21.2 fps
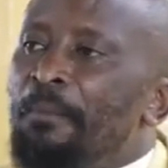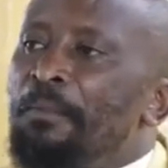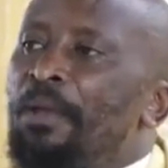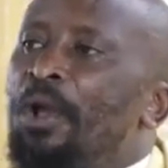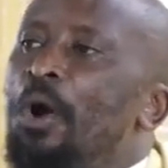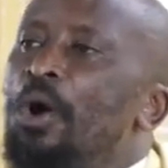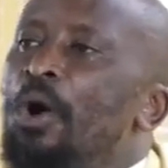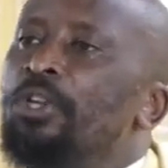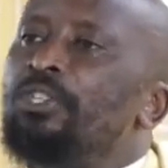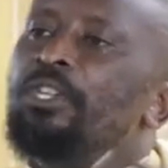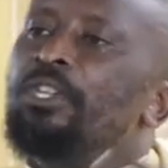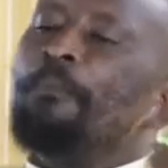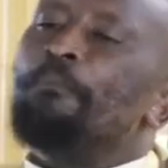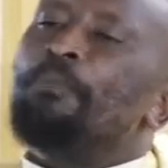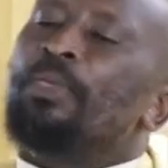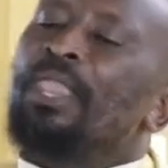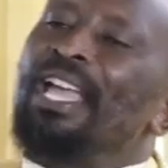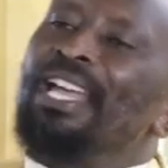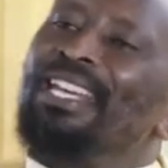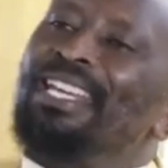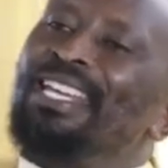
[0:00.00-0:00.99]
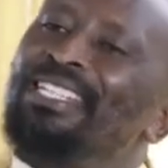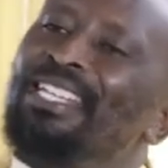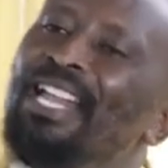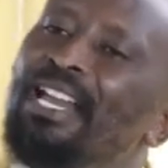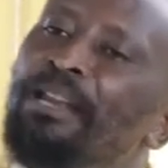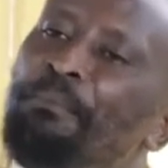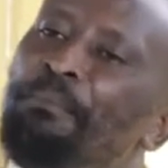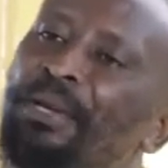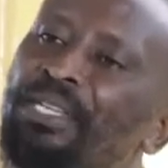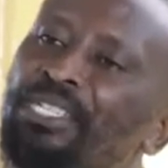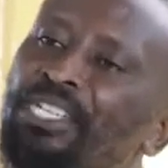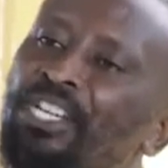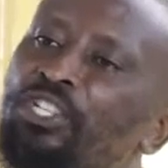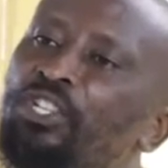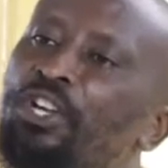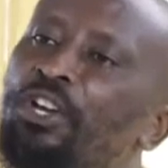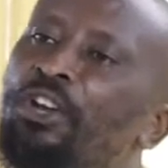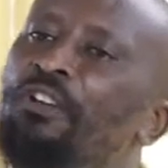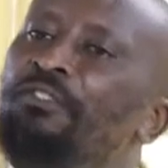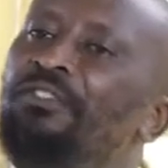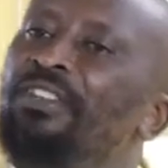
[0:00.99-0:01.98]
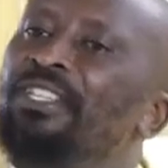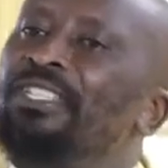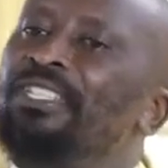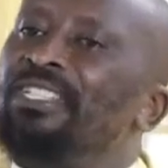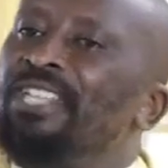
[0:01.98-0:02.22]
Because it is a repetition of his